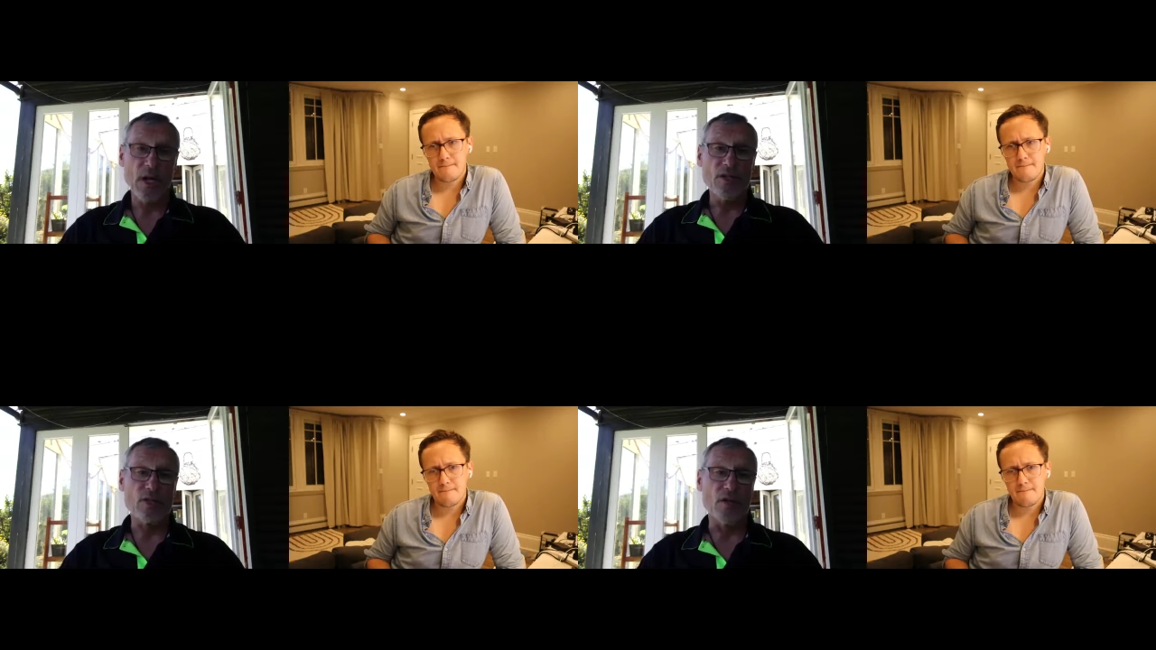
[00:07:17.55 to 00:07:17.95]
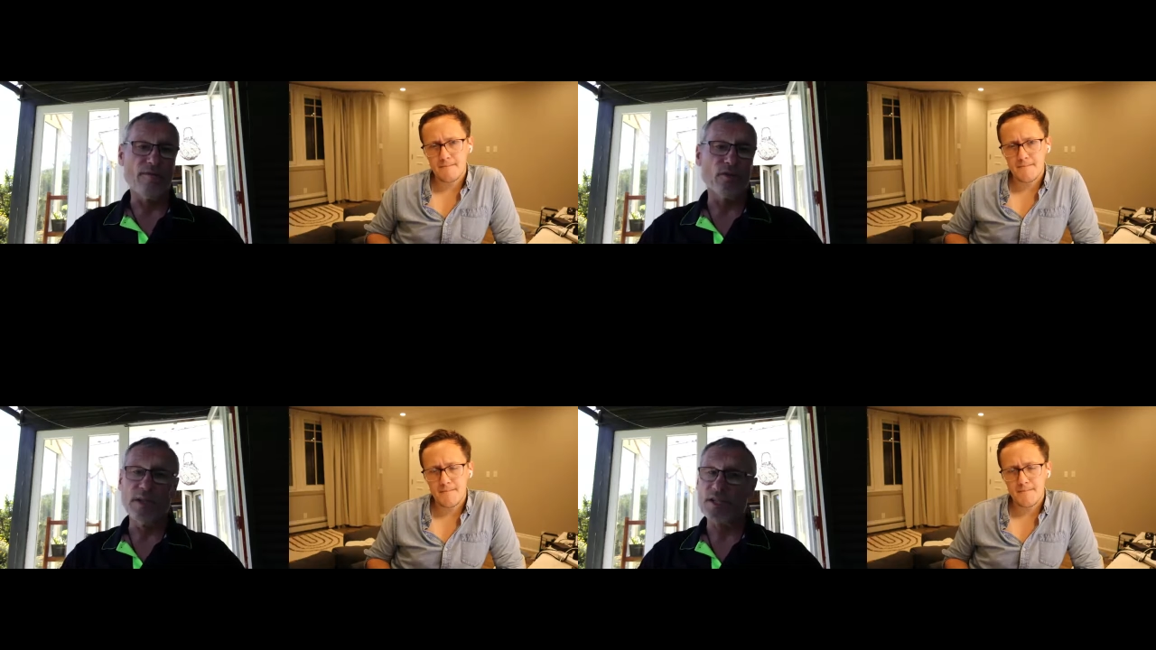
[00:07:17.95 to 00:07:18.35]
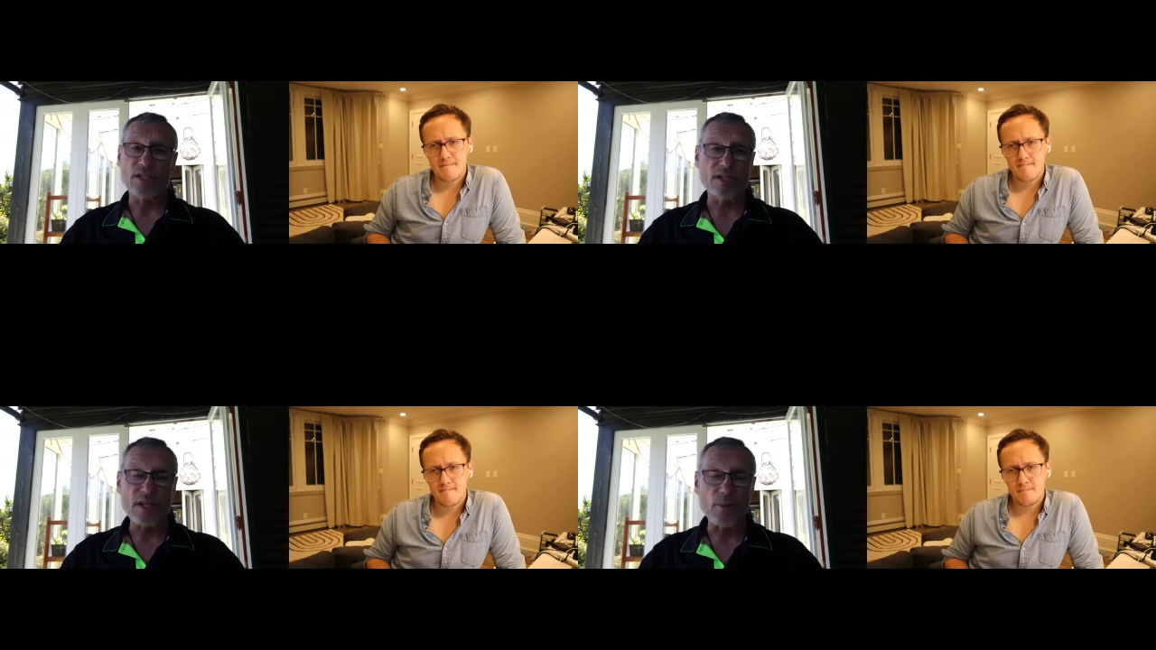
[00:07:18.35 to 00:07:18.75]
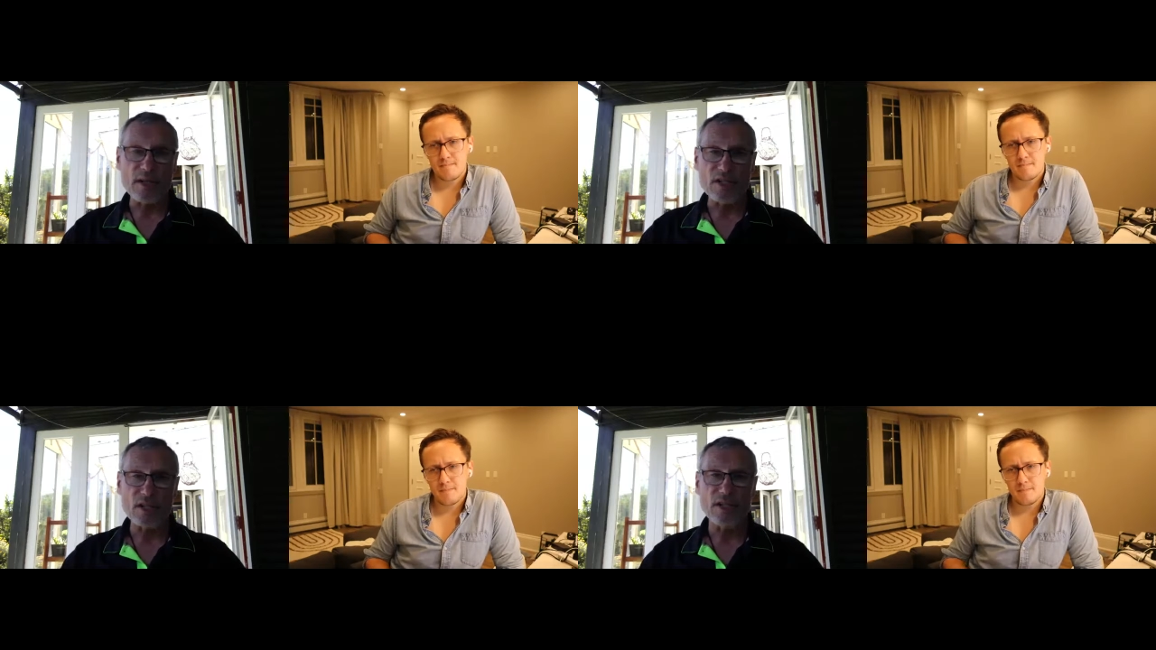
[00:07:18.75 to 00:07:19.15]
Speaker 1: So, for instance, I
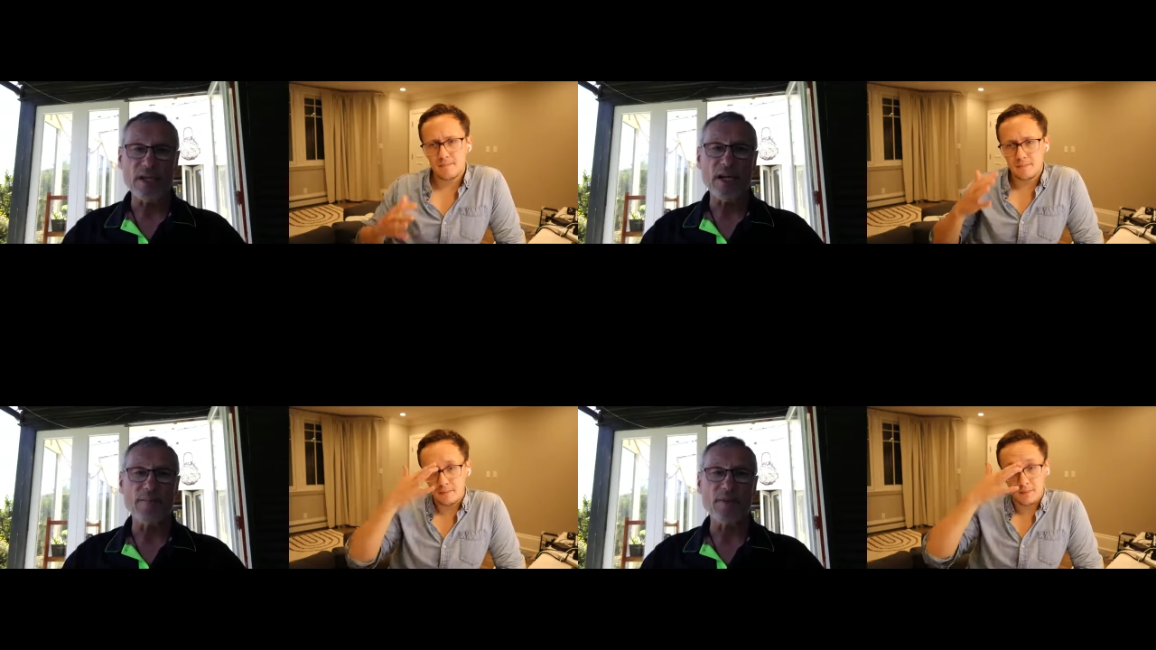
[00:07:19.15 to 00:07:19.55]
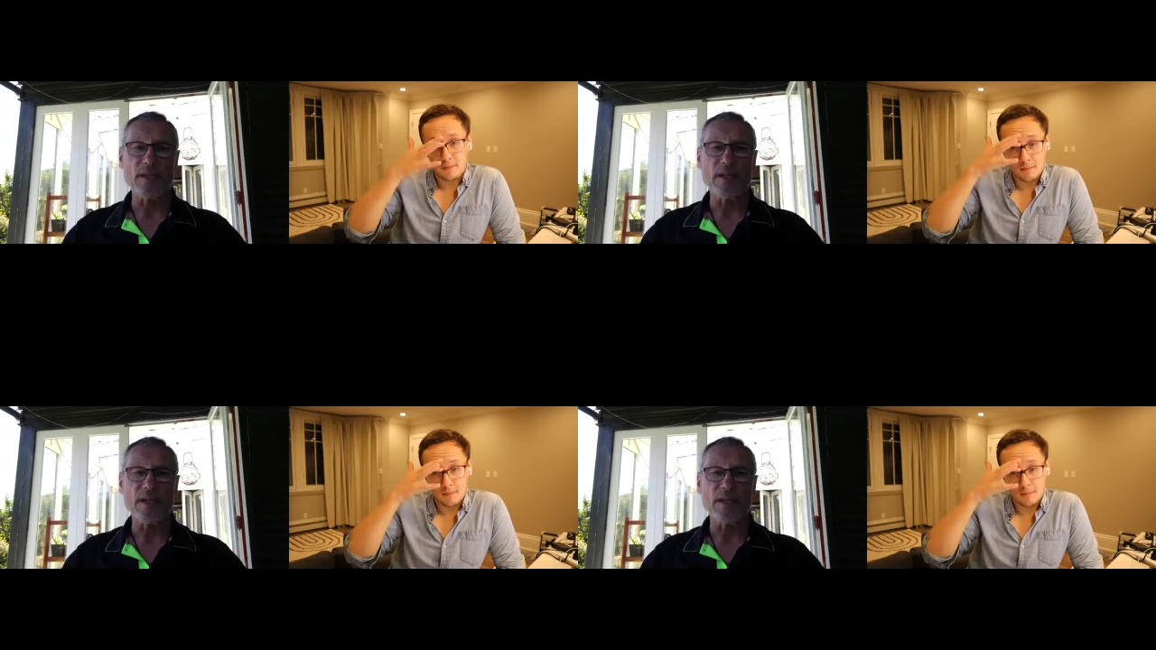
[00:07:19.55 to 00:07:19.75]
went to the um,